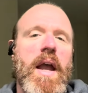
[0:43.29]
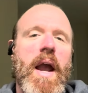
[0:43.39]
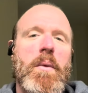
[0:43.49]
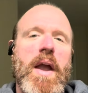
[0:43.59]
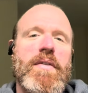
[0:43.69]

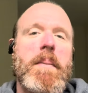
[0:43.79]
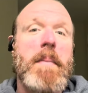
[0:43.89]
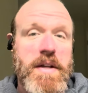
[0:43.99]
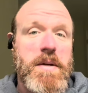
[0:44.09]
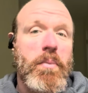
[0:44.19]
and we have that
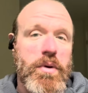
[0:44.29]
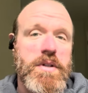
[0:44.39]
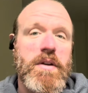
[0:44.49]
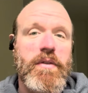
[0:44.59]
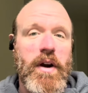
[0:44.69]

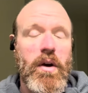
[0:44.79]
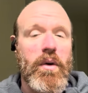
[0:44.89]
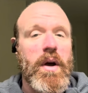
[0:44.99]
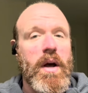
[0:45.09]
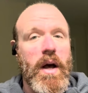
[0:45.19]

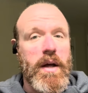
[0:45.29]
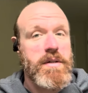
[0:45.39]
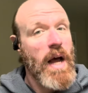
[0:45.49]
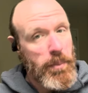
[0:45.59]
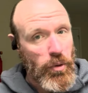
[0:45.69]
mesoportifero uh,
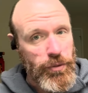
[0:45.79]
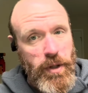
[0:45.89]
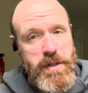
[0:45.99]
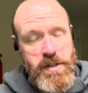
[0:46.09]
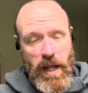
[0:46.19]
doubled
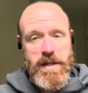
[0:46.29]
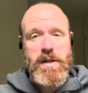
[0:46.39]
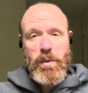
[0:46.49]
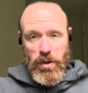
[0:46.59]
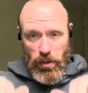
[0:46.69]
stance
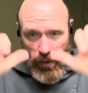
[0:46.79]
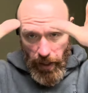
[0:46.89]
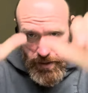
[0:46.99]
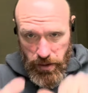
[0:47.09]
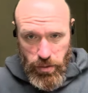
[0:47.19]
that we're
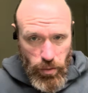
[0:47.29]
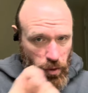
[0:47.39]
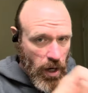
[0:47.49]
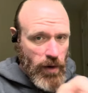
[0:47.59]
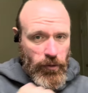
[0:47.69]
utilizing to
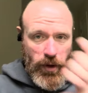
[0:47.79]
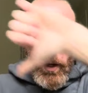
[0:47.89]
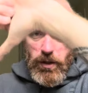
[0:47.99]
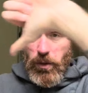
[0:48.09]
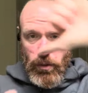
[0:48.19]
cover
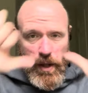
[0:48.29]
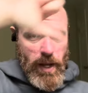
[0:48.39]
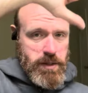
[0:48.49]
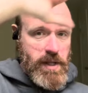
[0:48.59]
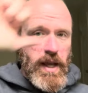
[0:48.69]
and
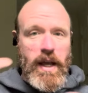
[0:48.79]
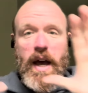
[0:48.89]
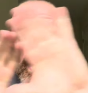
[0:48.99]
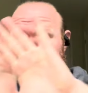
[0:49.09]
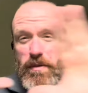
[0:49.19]
utilize that
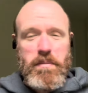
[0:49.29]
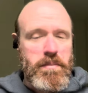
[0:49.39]
kind of